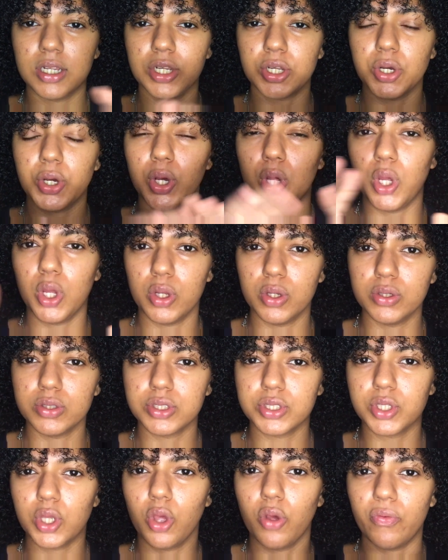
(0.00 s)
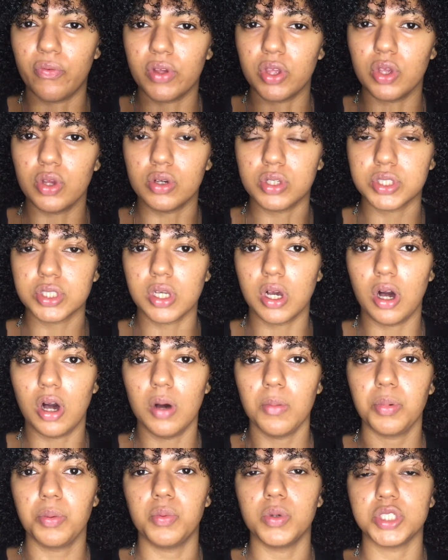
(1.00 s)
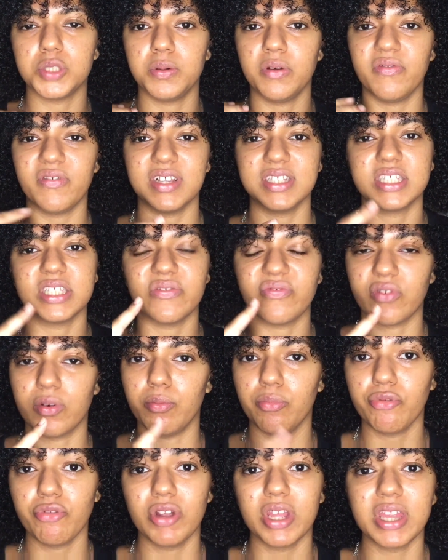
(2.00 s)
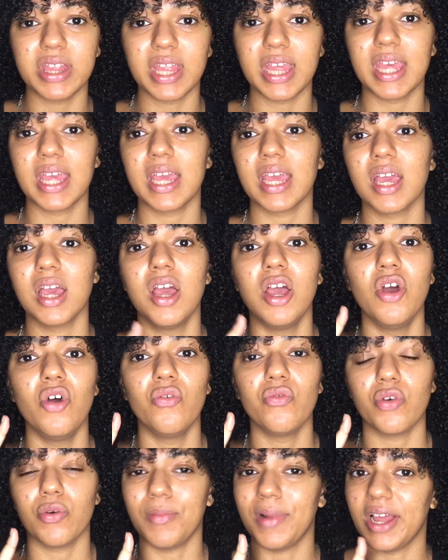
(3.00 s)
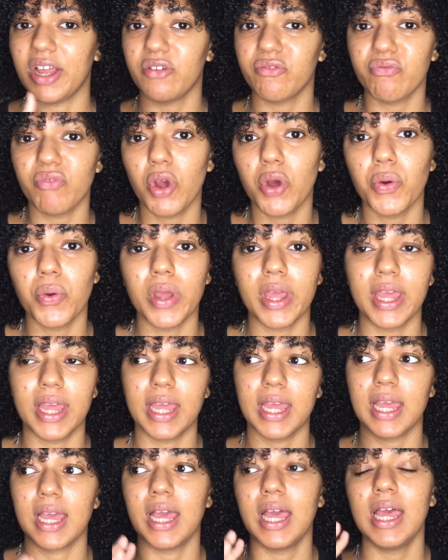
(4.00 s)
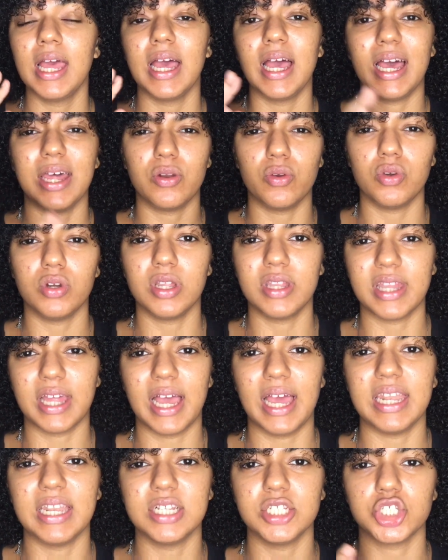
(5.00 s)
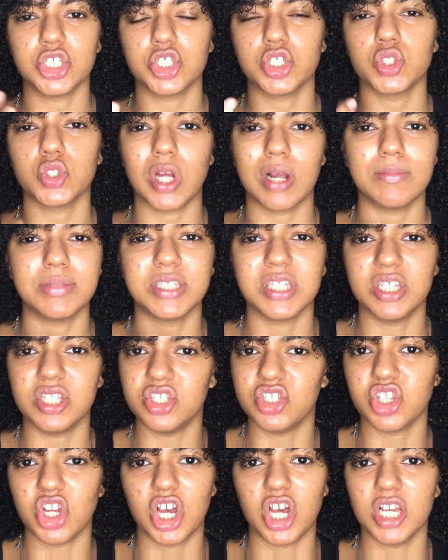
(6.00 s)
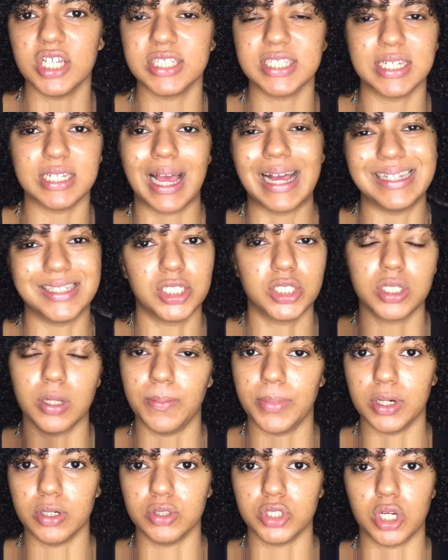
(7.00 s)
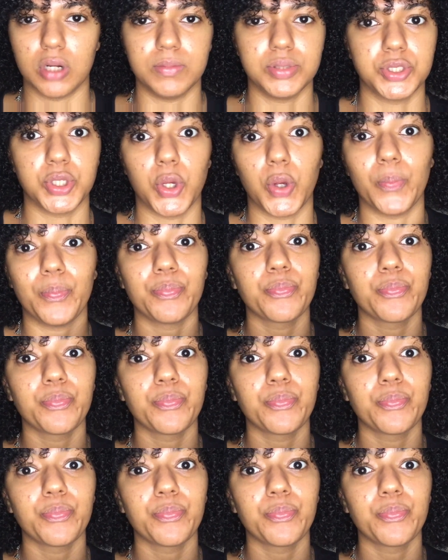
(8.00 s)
and a coat over your scalp, which prevents it from breathing, from like growing and all of that, and it just traps in dirt and adds to build up. So